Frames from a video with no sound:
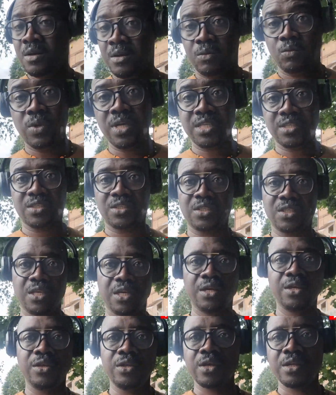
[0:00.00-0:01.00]
Which,
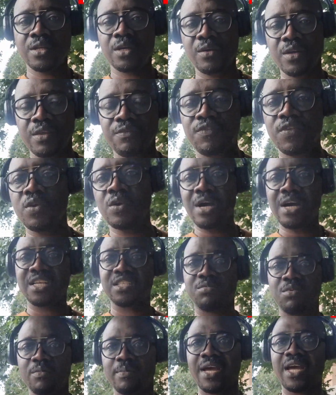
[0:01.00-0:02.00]
you know, if you ask
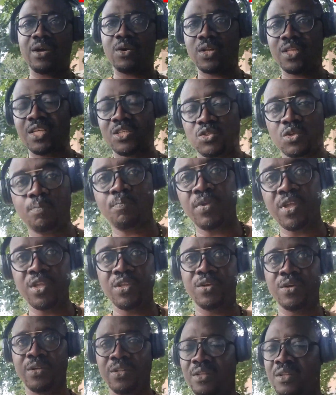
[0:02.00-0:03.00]
me my honest
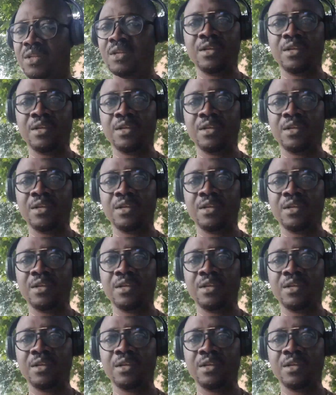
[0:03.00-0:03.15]
opinion,